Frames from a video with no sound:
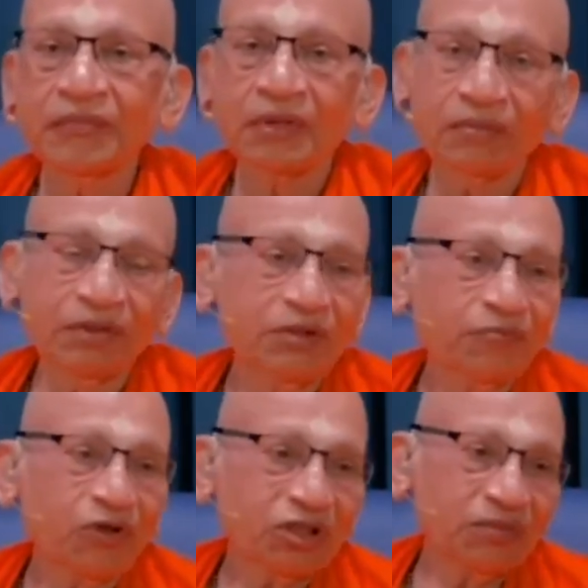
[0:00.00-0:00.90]
It's
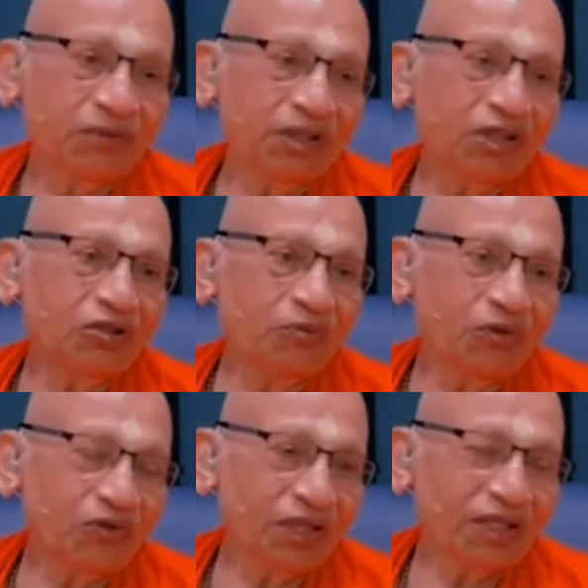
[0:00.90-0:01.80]
possible that you may
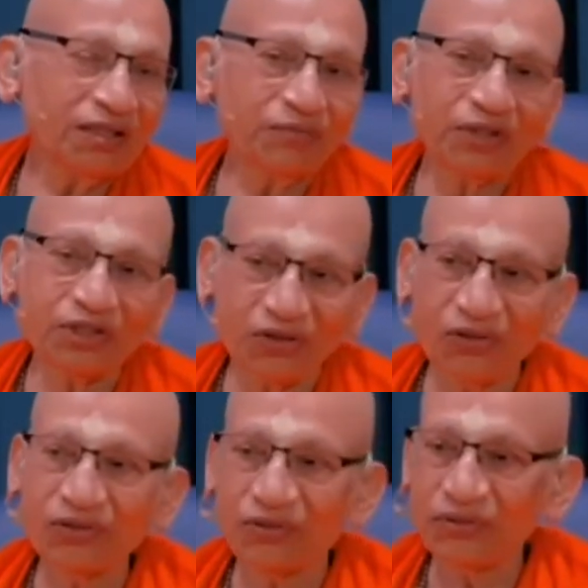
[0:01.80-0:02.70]
not get any bhiksha
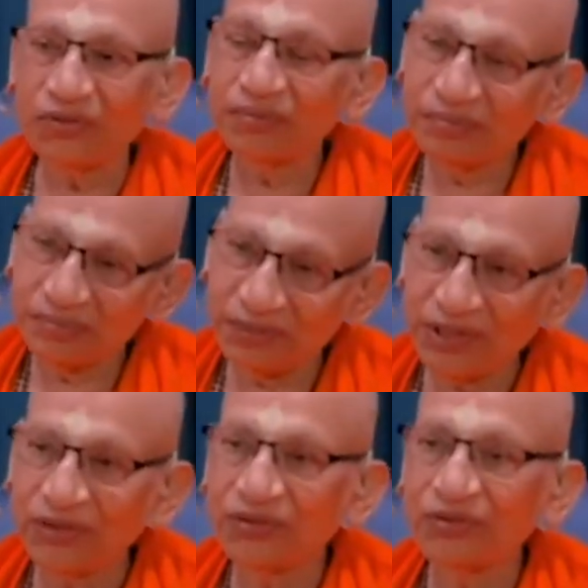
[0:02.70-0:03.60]
also,
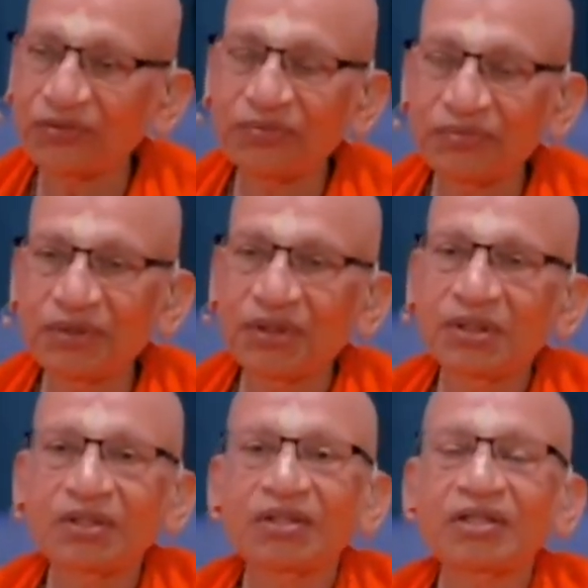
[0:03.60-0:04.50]
that also,
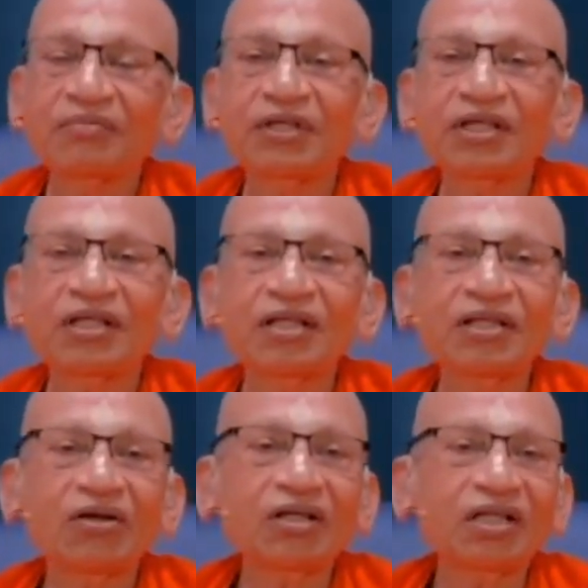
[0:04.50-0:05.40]
but
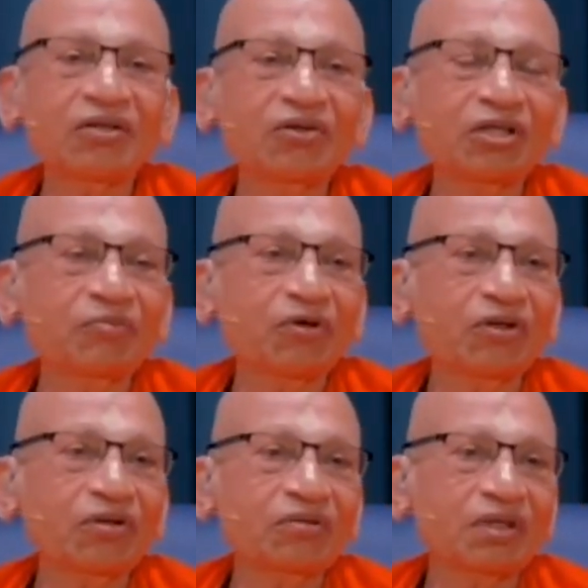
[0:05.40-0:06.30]
not that you keep
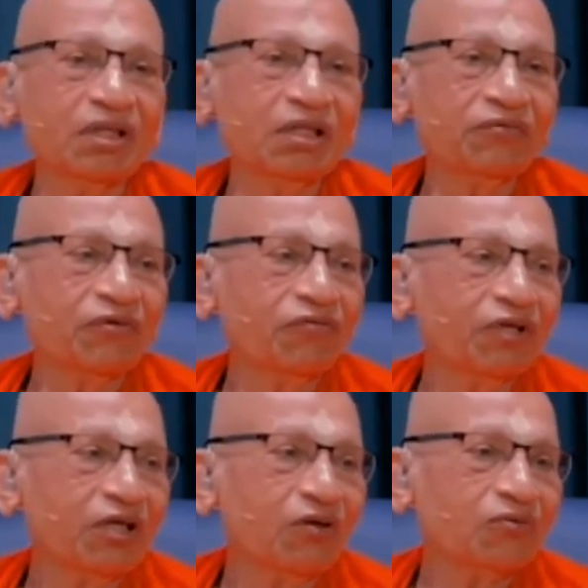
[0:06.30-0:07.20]
on running from
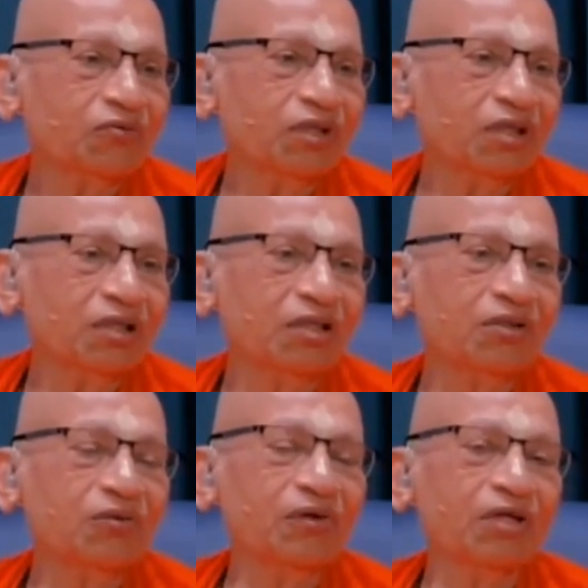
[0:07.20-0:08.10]
one house to the other
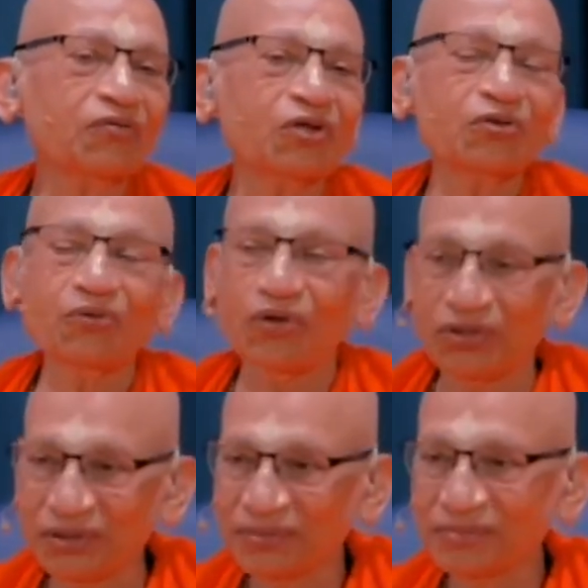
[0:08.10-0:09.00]
until you get what you want.